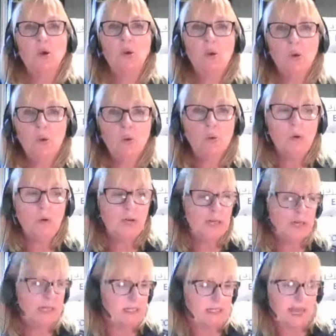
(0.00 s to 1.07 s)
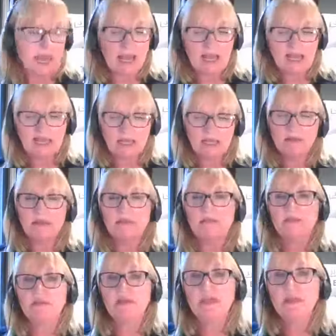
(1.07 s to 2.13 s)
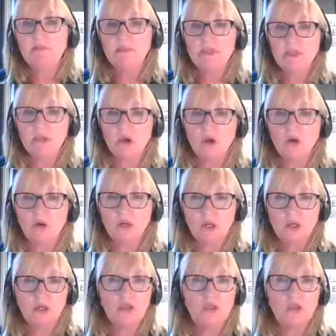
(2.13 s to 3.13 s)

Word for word: Who sang the theme song